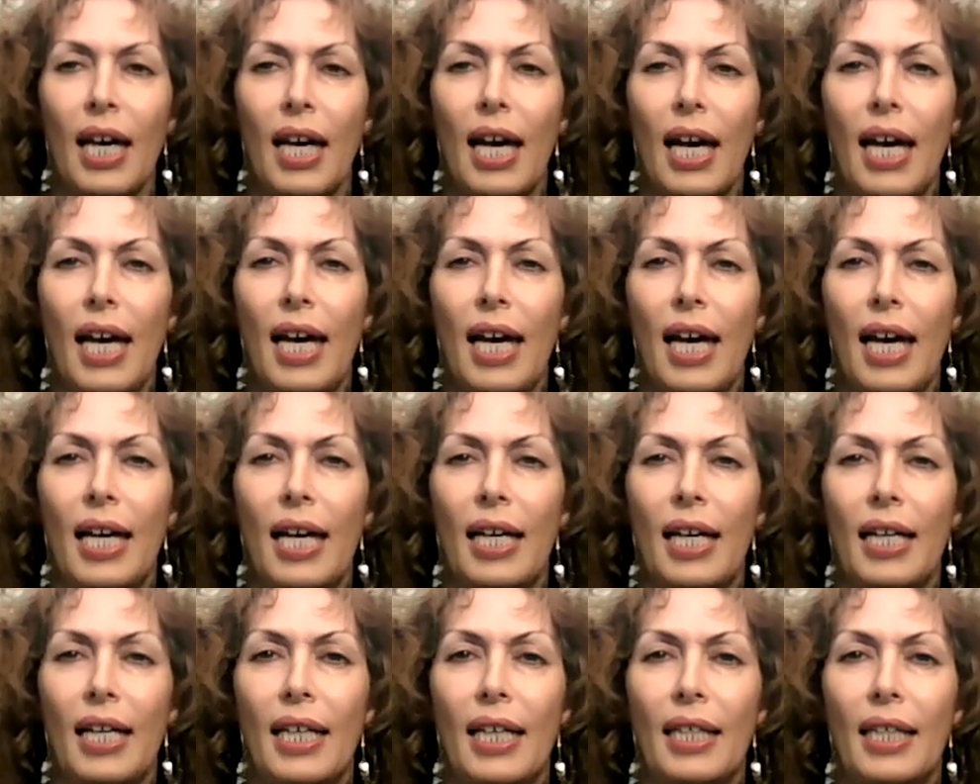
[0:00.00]

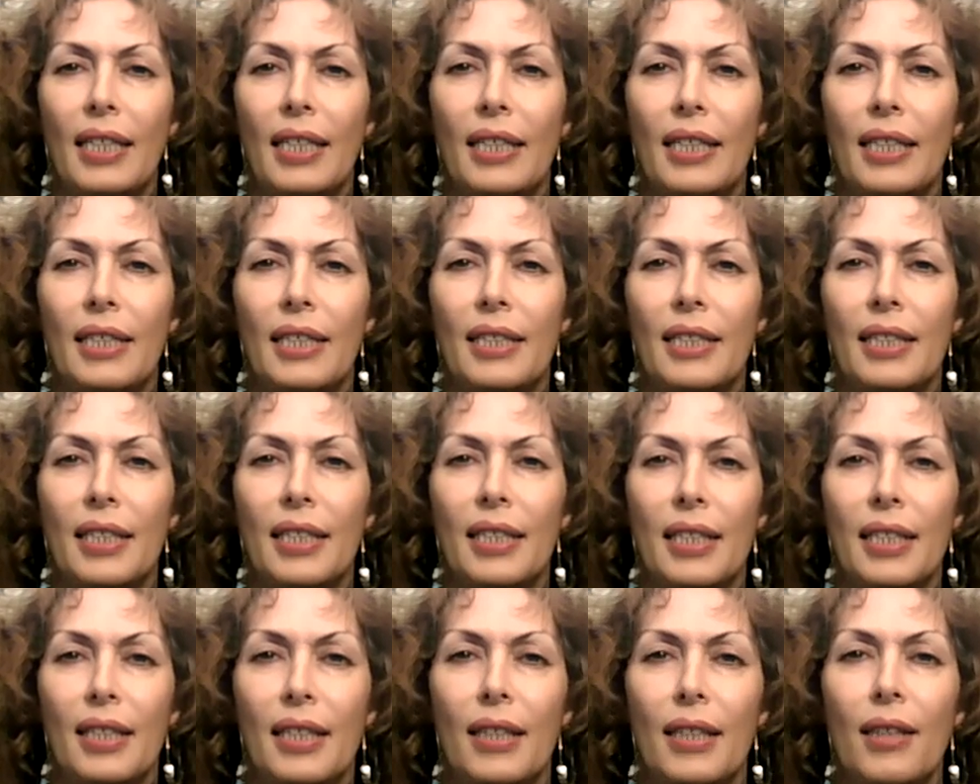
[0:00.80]
And
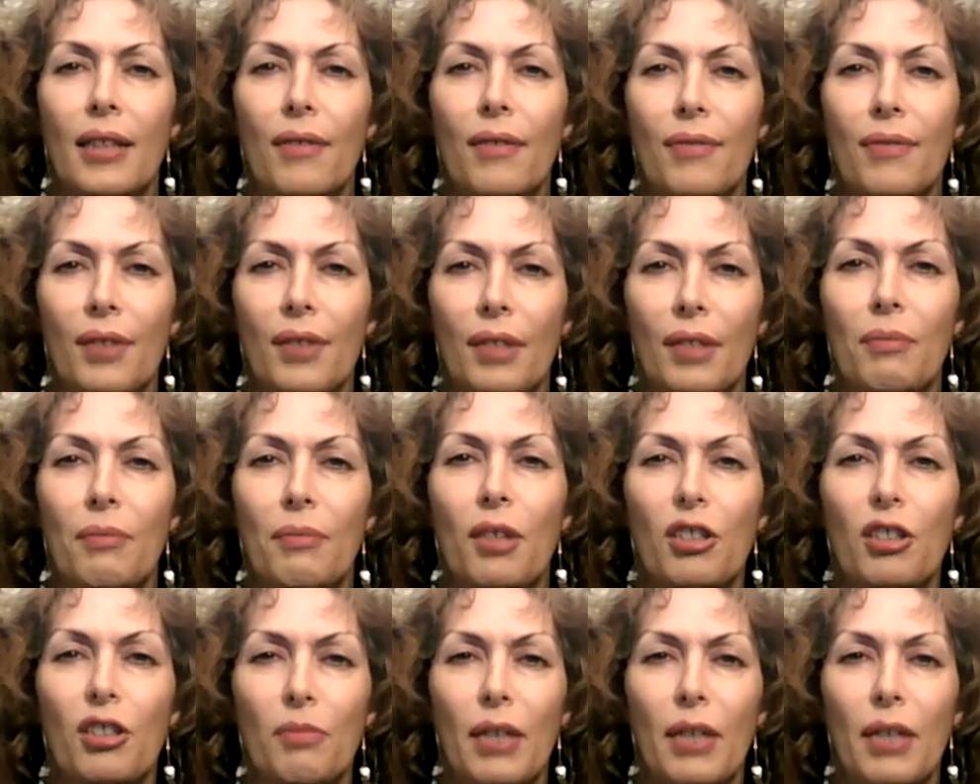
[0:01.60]
for the
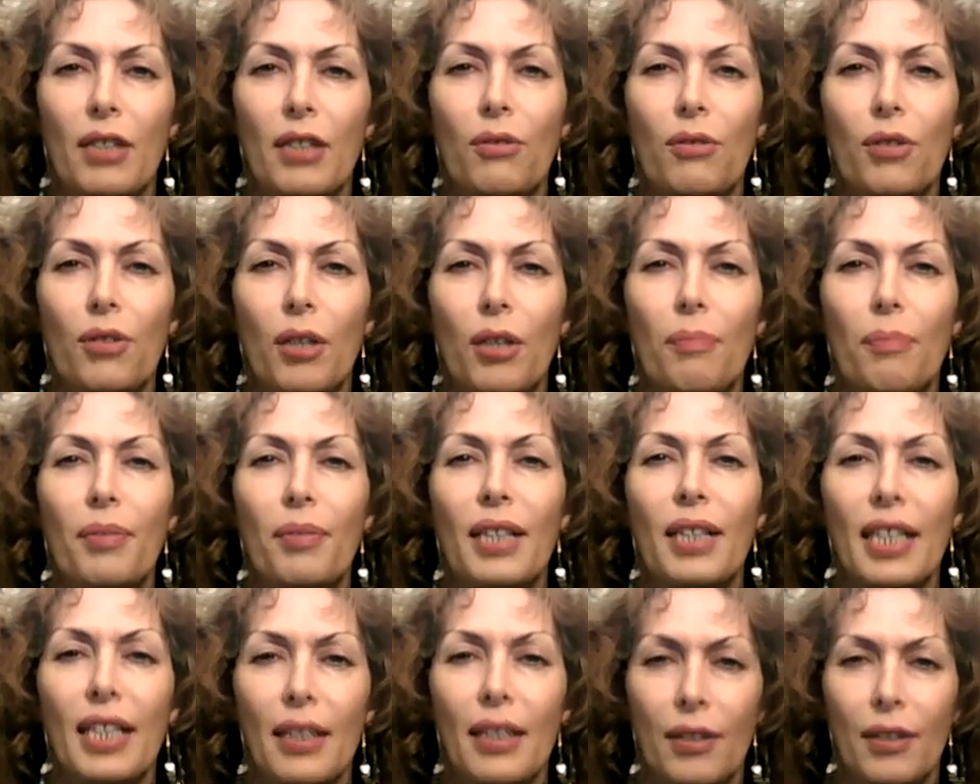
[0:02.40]
most part, you were all
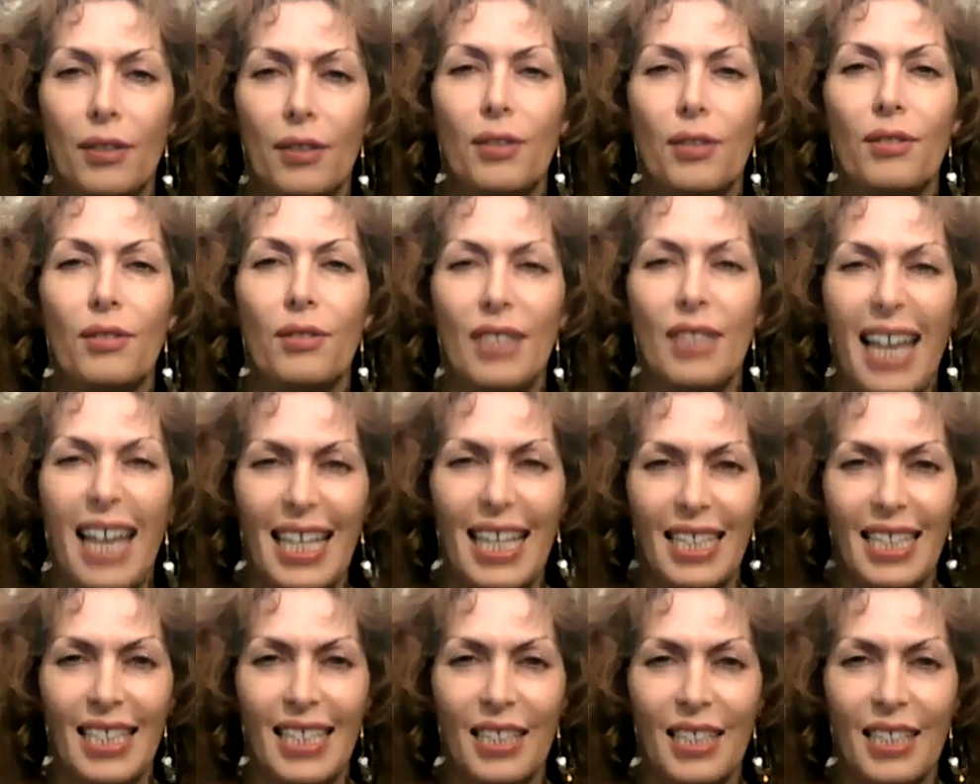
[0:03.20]
pretty, tight